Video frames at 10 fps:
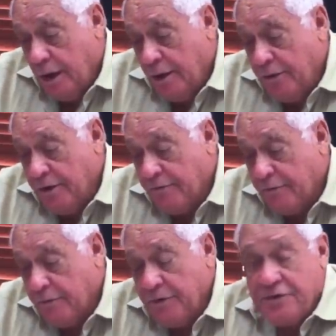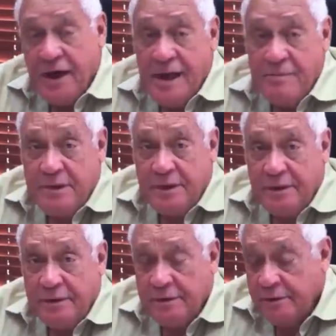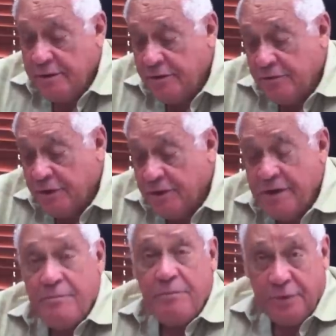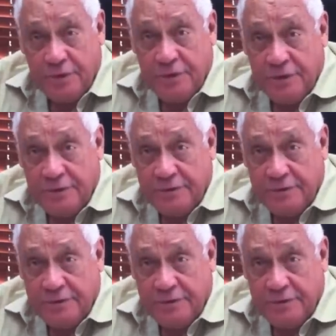And therefore the timing is very important.